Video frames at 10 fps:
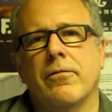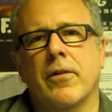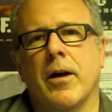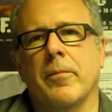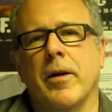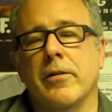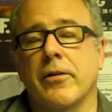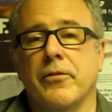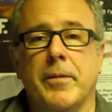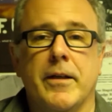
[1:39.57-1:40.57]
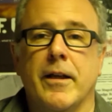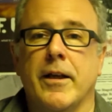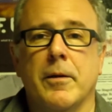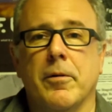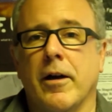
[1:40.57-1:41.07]
from the speed
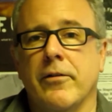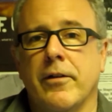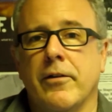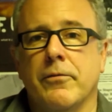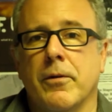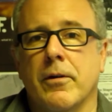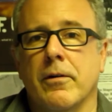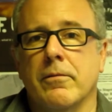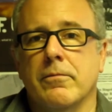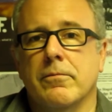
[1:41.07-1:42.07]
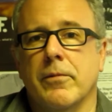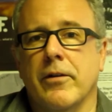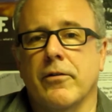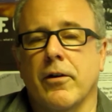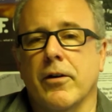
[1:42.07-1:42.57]
dating process where
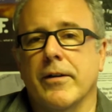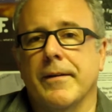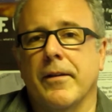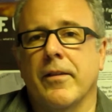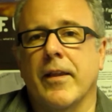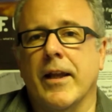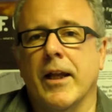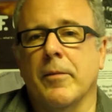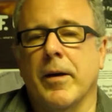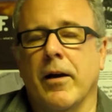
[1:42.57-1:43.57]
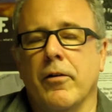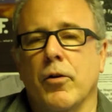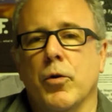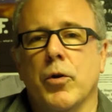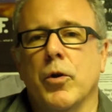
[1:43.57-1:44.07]
we start thinking
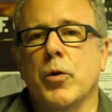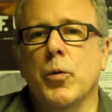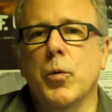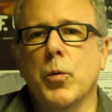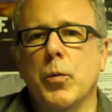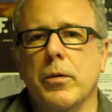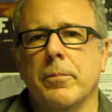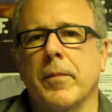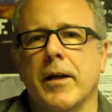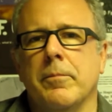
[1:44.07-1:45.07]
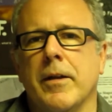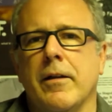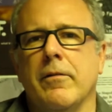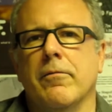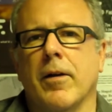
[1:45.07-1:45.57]
about who might
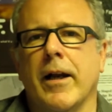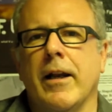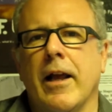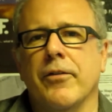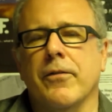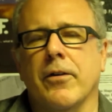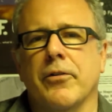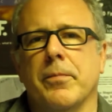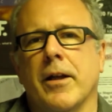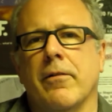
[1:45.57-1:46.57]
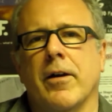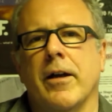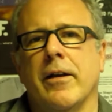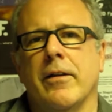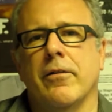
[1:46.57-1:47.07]
be right as far as
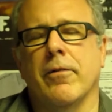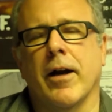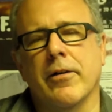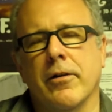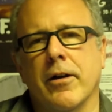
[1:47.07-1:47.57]
playwright and director